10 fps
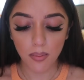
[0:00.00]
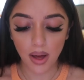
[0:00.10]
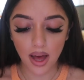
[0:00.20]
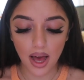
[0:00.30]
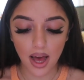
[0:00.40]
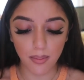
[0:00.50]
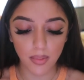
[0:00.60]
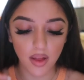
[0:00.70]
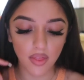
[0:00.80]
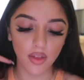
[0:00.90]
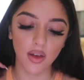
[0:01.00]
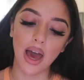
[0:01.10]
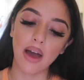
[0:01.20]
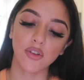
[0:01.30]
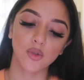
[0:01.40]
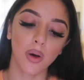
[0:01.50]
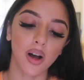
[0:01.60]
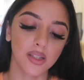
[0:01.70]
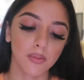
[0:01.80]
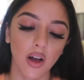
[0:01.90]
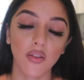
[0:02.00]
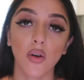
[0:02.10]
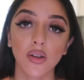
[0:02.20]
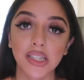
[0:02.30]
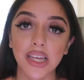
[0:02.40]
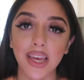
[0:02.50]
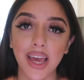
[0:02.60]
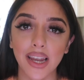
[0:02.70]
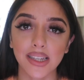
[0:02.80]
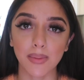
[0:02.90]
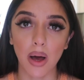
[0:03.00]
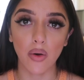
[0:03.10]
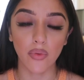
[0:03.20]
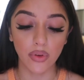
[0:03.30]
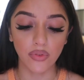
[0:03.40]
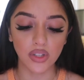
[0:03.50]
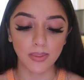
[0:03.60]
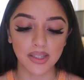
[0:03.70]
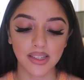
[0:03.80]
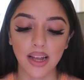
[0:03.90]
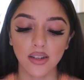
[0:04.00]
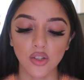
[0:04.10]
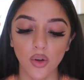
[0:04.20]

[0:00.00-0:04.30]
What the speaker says: But the average pass mark for OSCE again is about 50%.